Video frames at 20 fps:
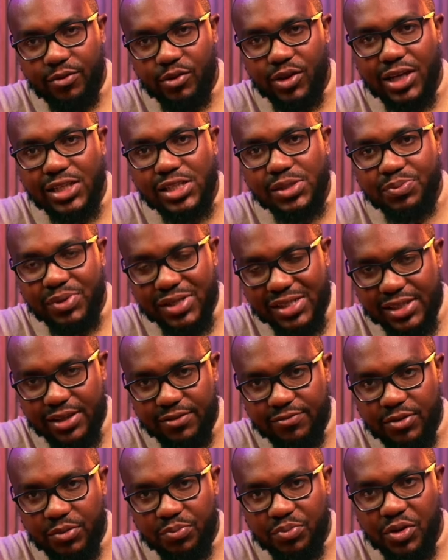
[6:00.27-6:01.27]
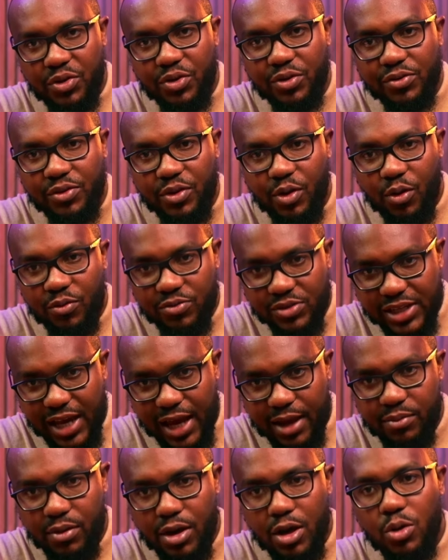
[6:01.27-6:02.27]
for that specific period of
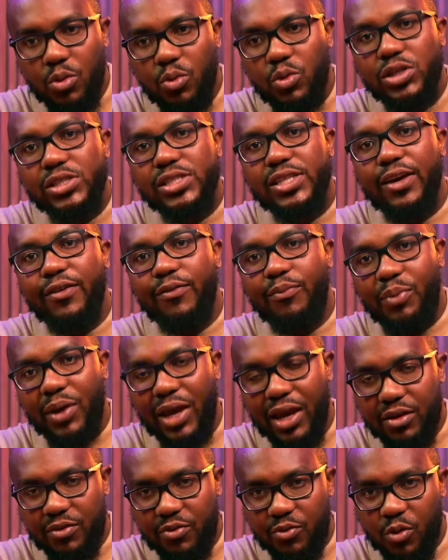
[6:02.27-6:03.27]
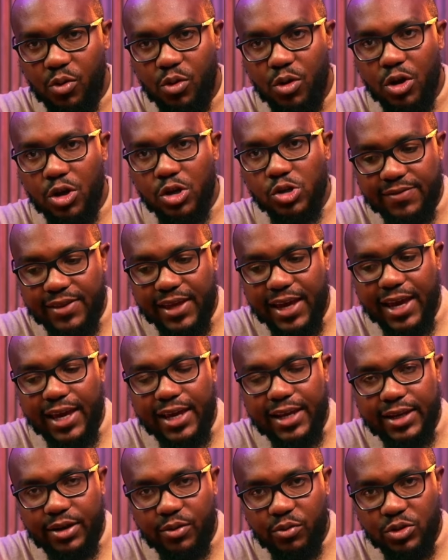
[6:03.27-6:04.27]
time which they've paid for. If
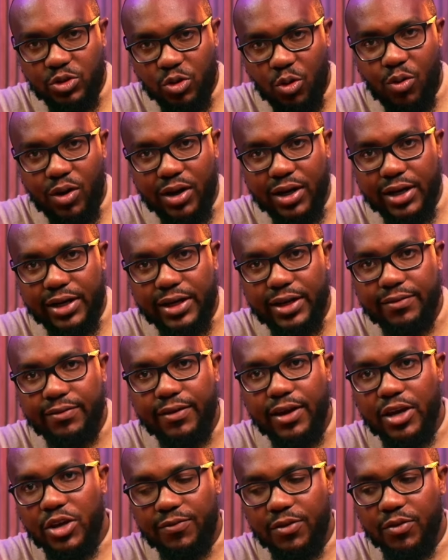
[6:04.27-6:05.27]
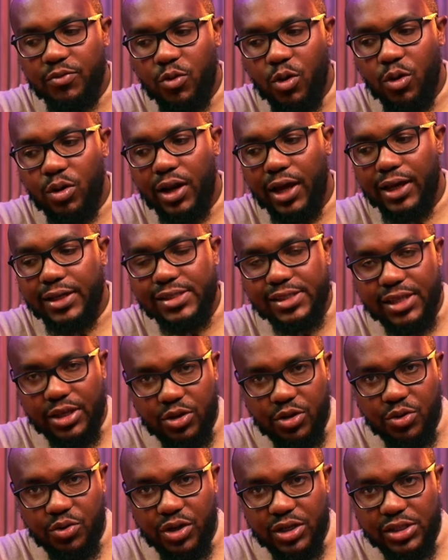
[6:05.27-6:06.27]
they don't want to leave, if you've got like
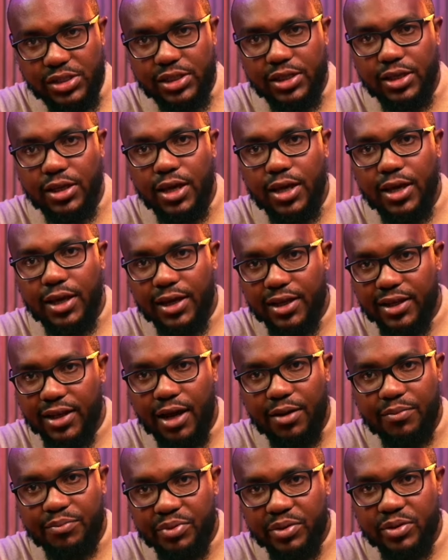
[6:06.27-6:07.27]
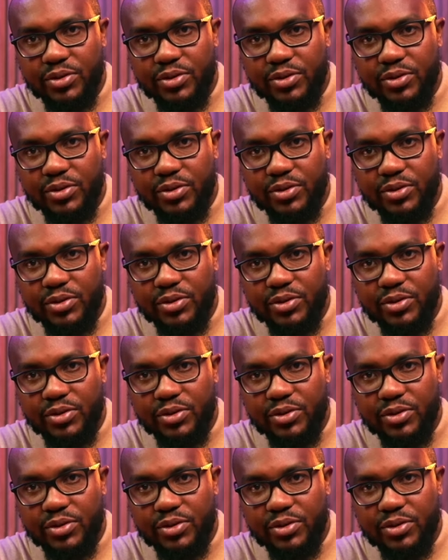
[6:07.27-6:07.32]
security in that